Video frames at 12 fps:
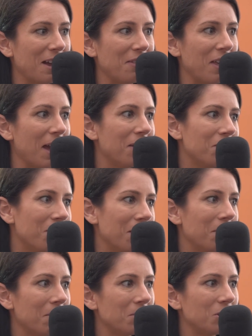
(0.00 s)
at the end of
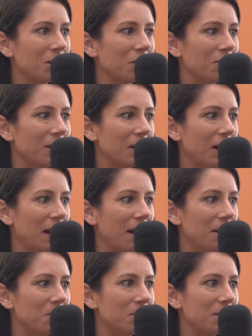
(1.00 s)
my publishing career,
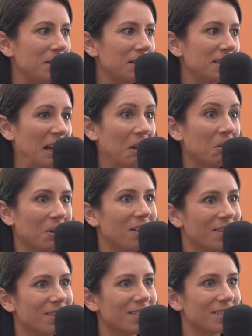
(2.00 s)
I would tell
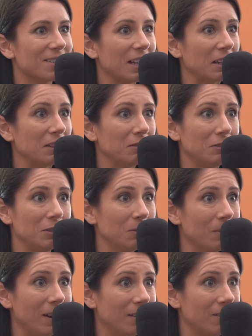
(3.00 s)
authors like,
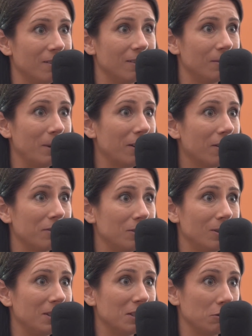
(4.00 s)
you're better do better off
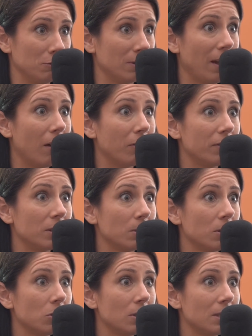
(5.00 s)
doing this yourself, yeah,
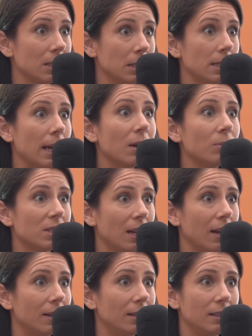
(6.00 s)
especially since
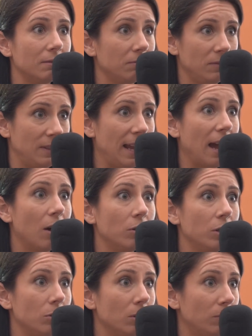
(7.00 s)
Amazon, now
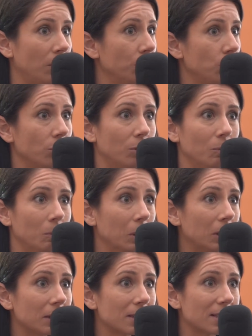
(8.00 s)
you can publish your own
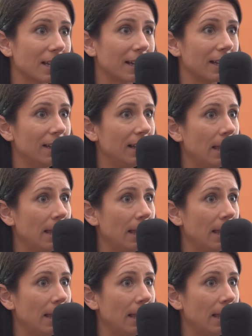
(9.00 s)
books. Like